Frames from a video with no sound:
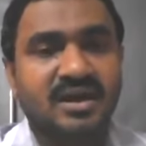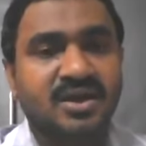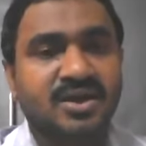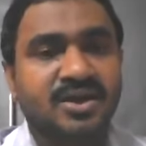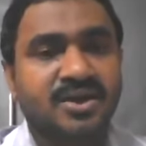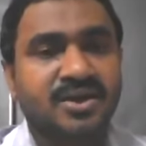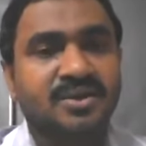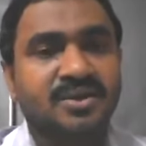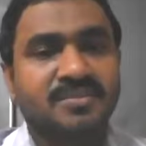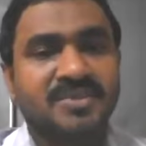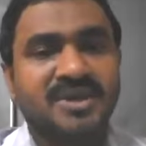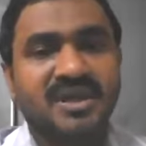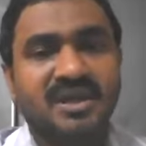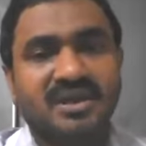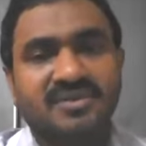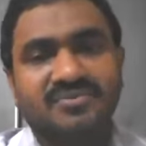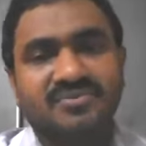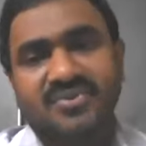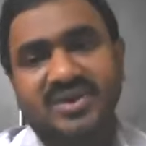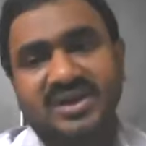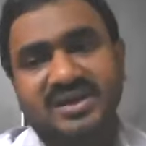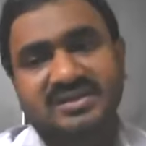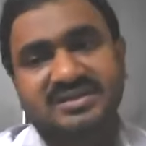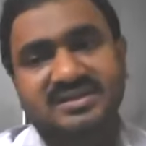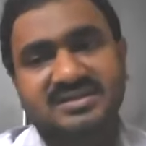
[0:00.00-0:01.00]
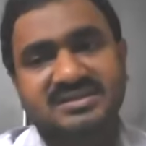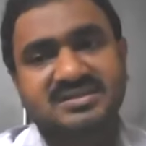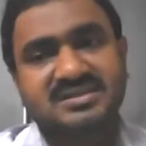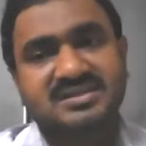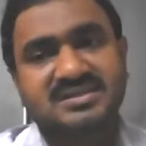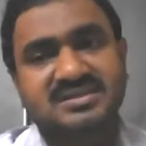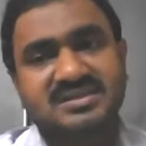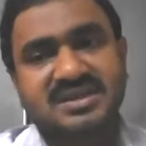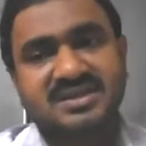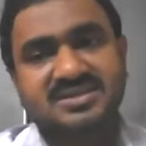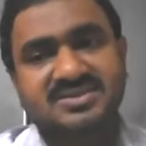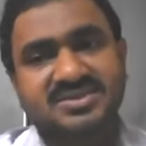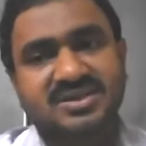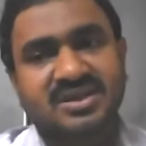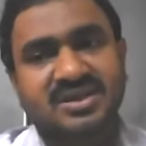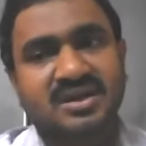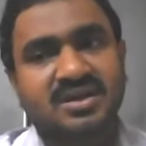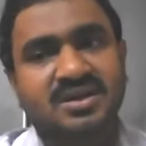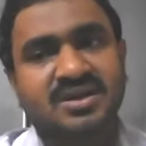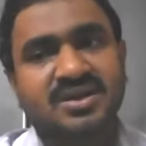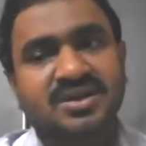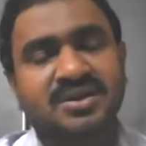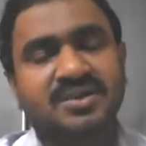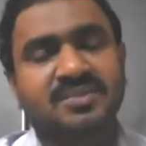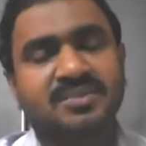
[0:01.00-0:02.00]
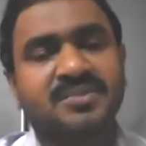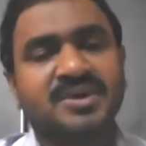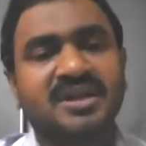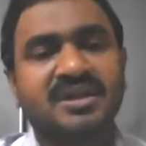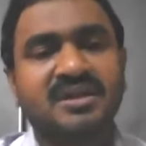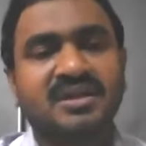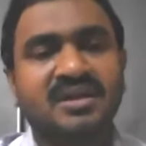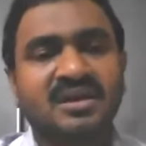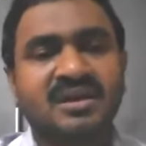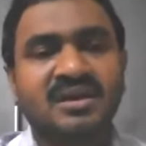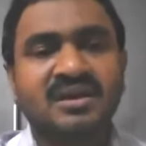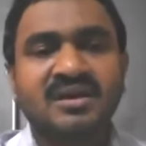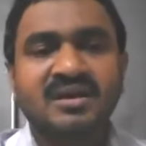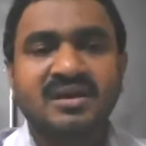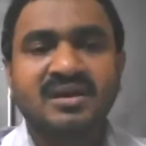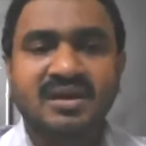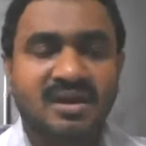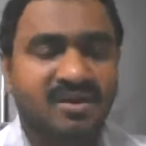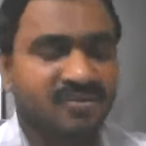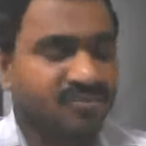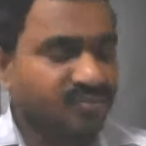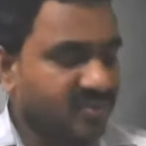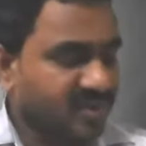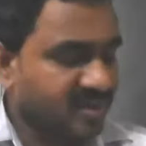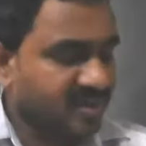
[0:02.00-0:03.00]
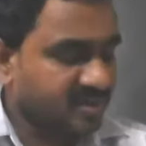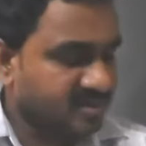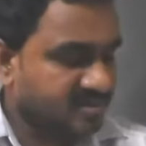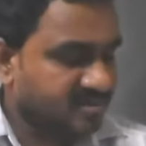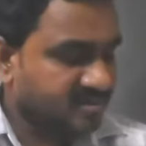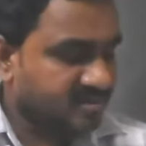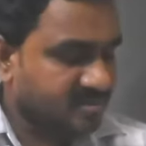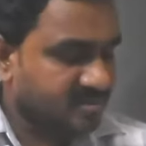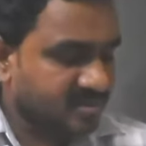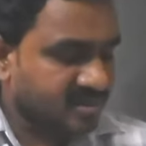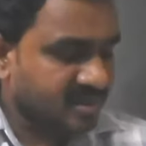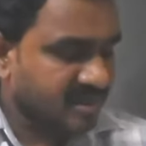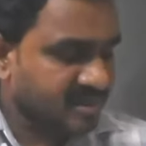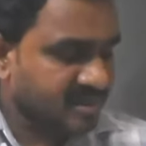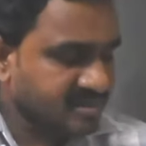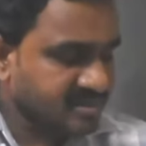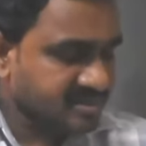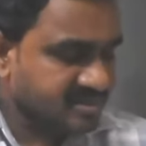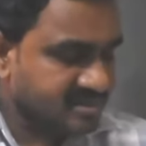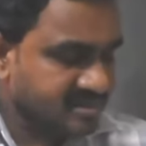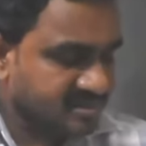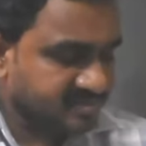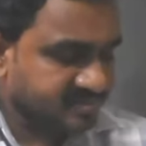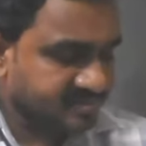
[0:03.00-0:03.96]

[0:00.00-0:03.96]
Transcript: human affair. This is also a human affair, right?